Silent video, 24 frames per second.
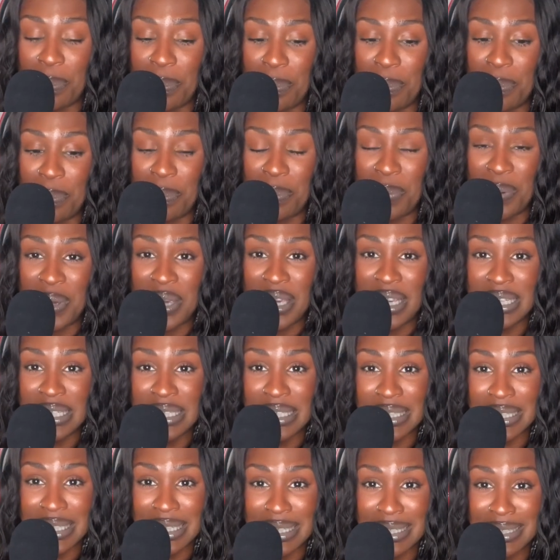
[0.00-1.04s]

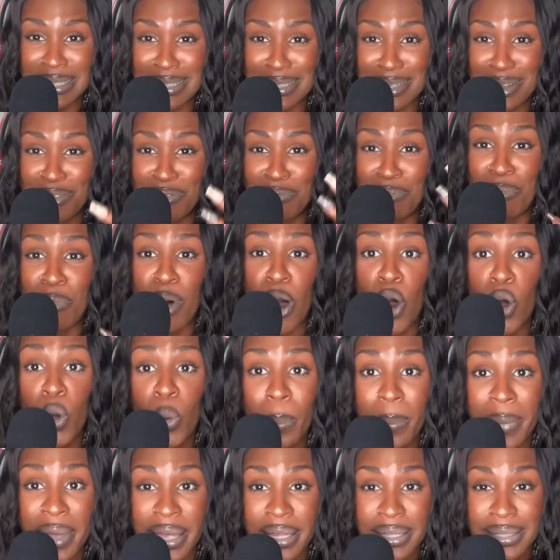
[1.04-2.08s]
pieces of
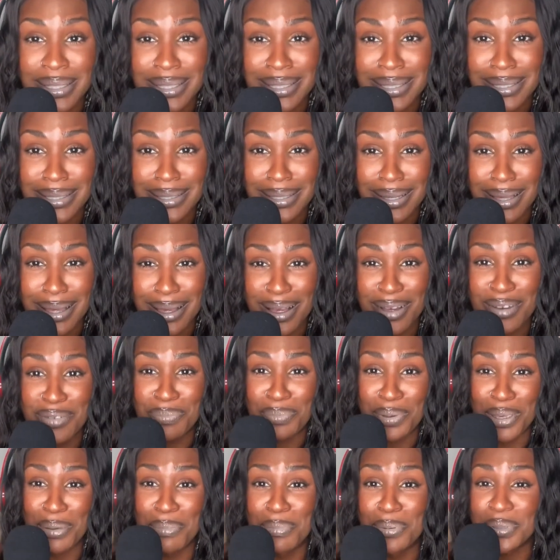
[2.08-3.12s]
moments of
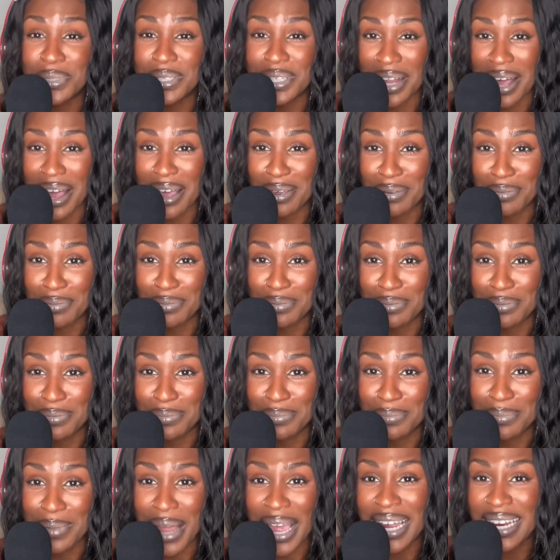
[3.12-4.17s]
people's life.
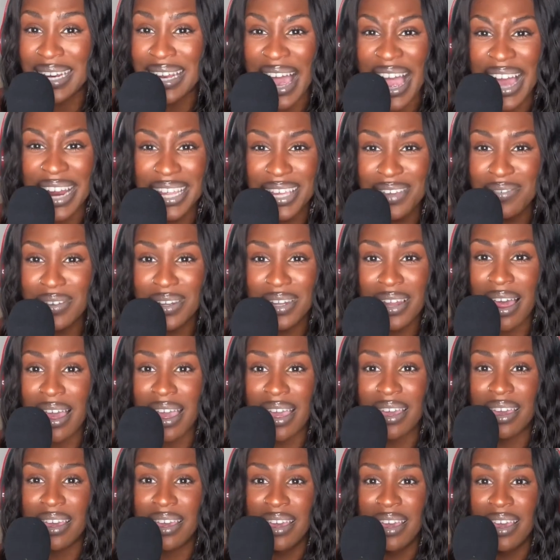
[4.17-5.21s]
Like, not even like,
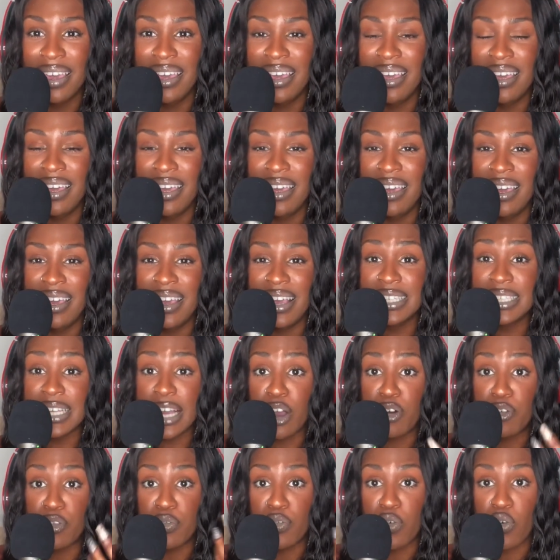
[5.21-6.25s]
it's like a
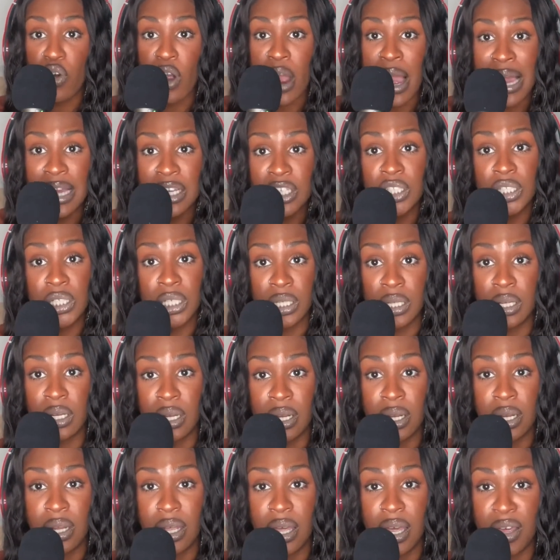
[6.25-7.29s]
fraction
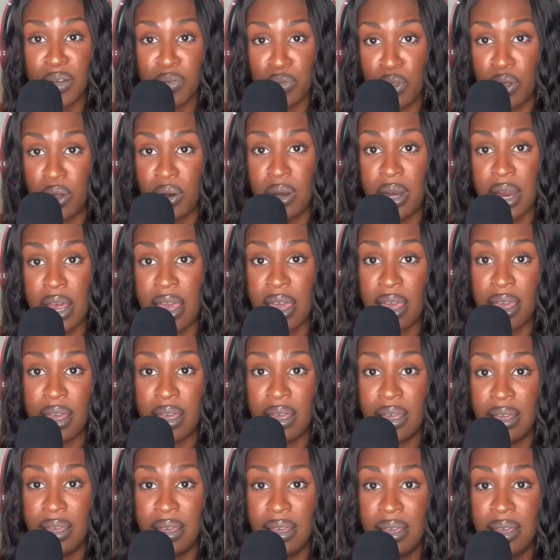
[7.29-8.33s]
of their day.
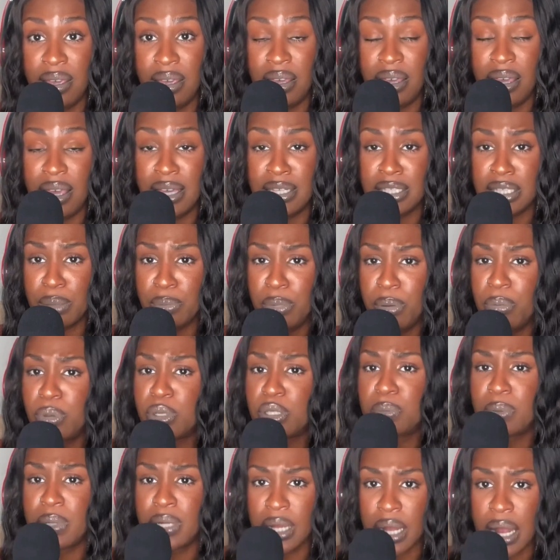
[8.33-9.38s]
And some people
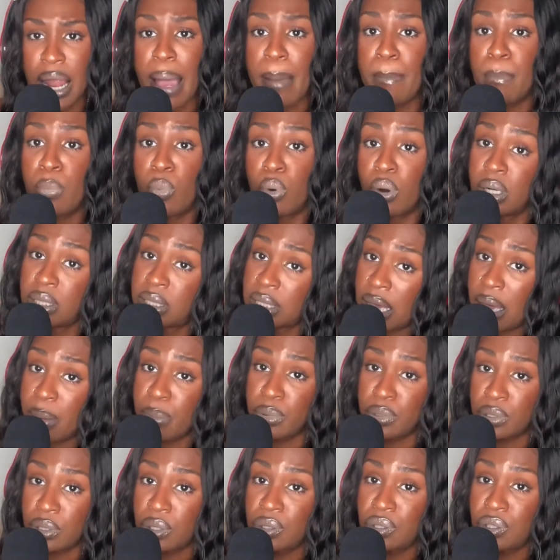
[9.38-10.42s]
spend a lot more time on
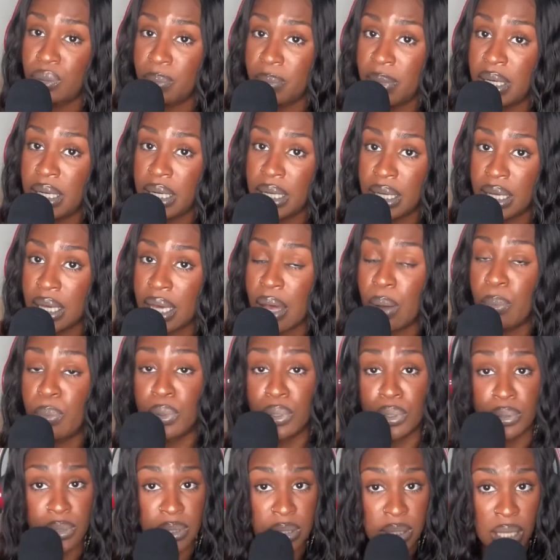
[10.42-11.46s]
social media. I will
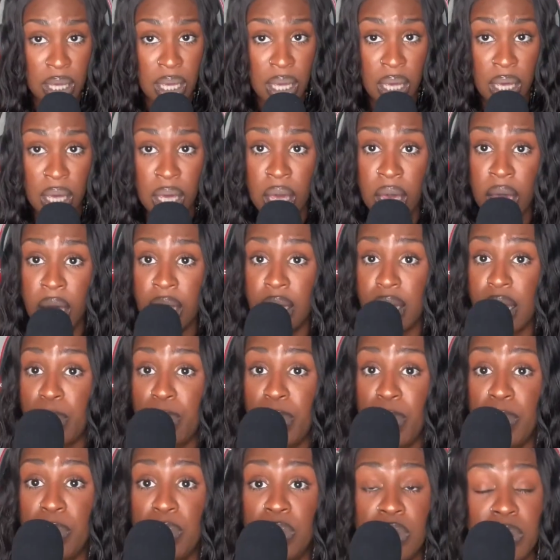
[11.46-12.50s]
say there are people
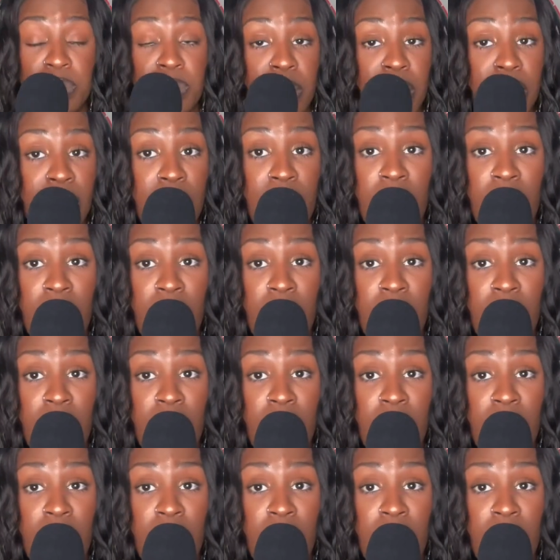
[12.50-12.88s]
who spend